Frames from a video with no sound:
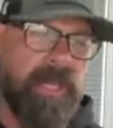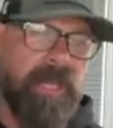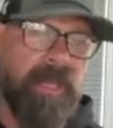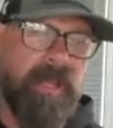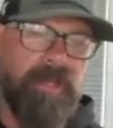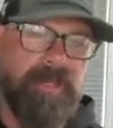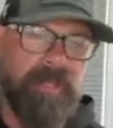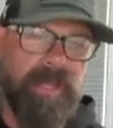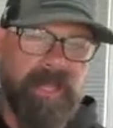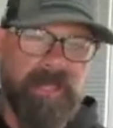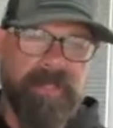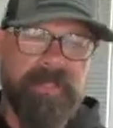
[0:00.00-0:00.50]

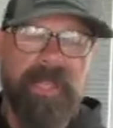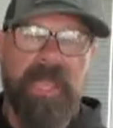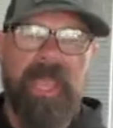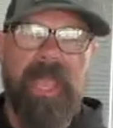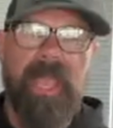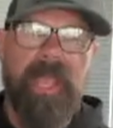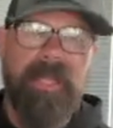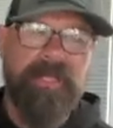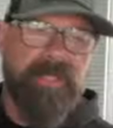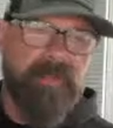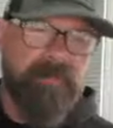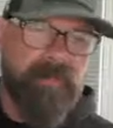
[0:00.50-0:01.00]
this
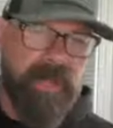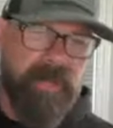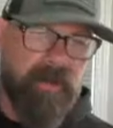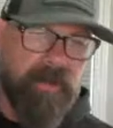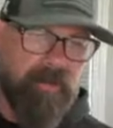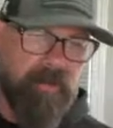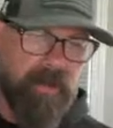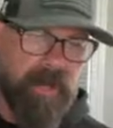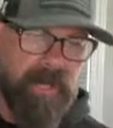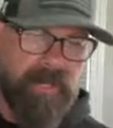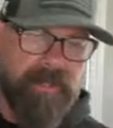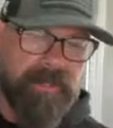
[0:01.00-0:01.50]
X amount of
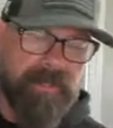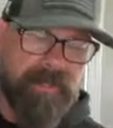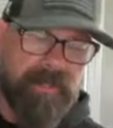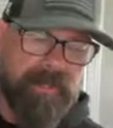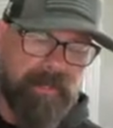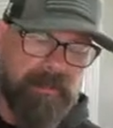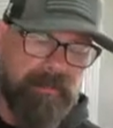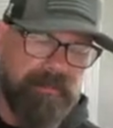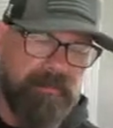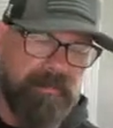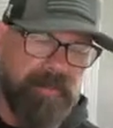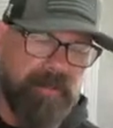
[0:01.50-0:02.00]
weeks,
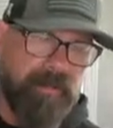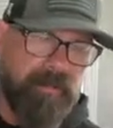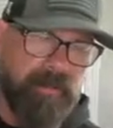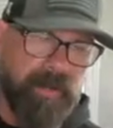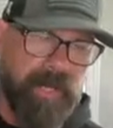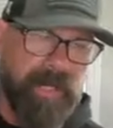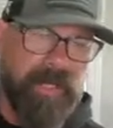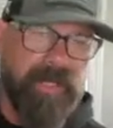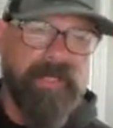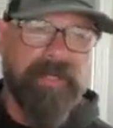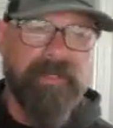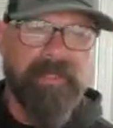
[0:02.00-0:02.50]
per
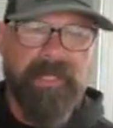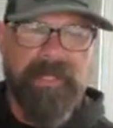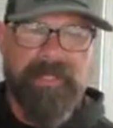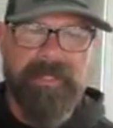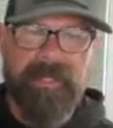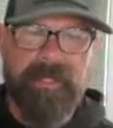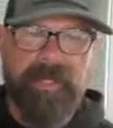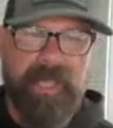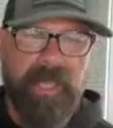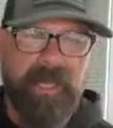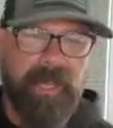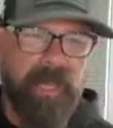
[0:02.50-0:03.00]
week and this
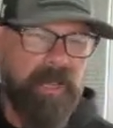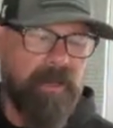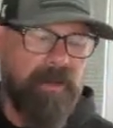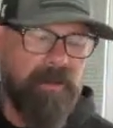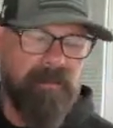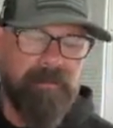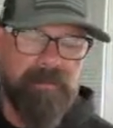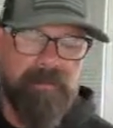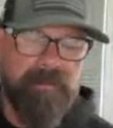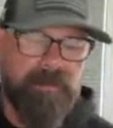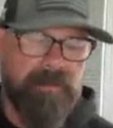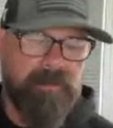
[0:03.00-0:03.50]
and that. I
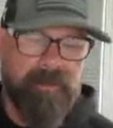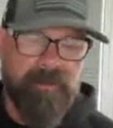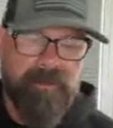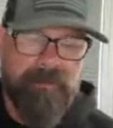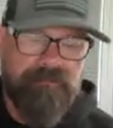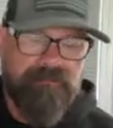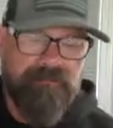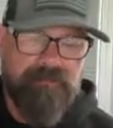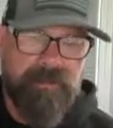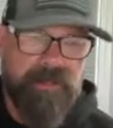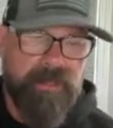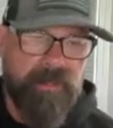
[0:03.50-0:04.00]
don't
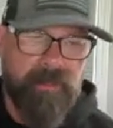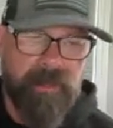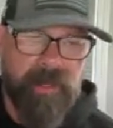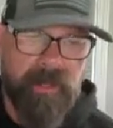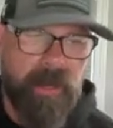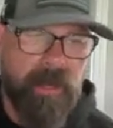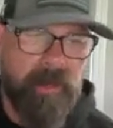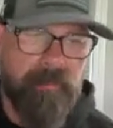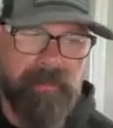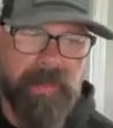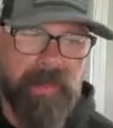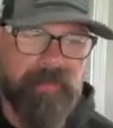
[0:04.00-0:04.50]
do it at
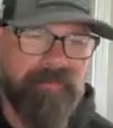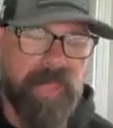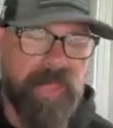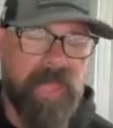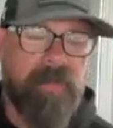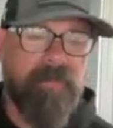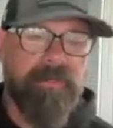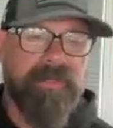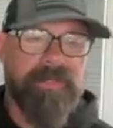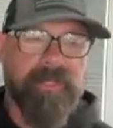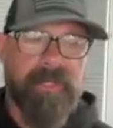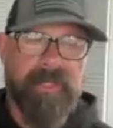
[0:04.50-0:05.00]
all. If that
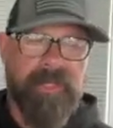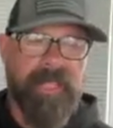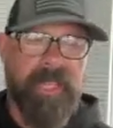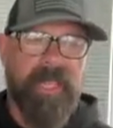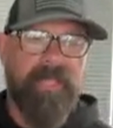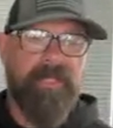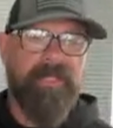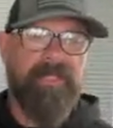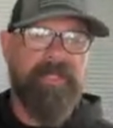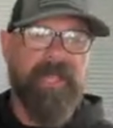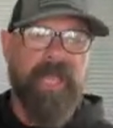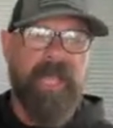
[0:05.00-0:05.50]
was the
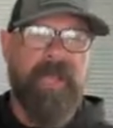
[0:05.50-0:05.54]
case, I